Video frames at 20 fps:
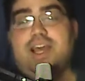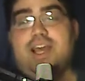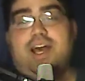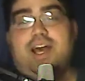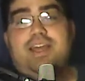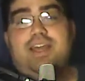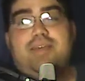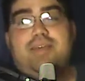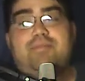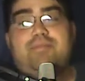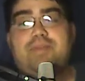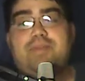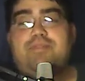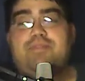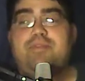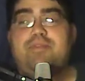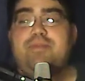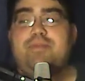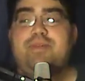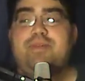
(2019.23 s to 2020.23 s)
Uh, yeah,
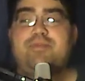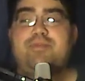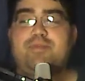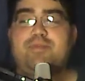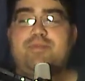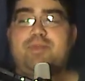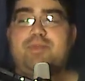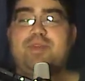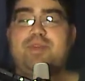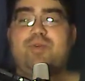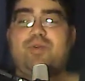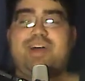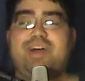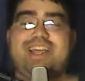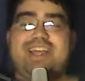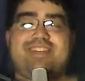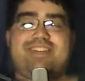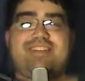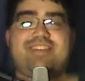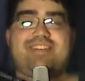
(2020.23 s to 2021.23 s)
Bigfoot be, be
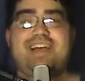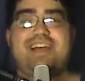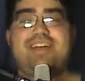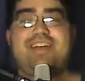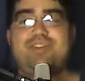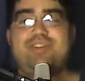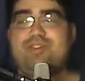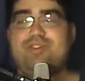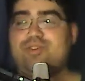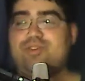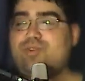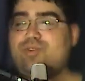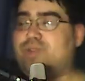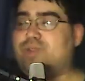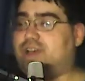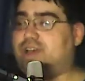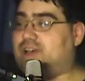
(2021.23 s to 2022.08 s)
quiet solitude.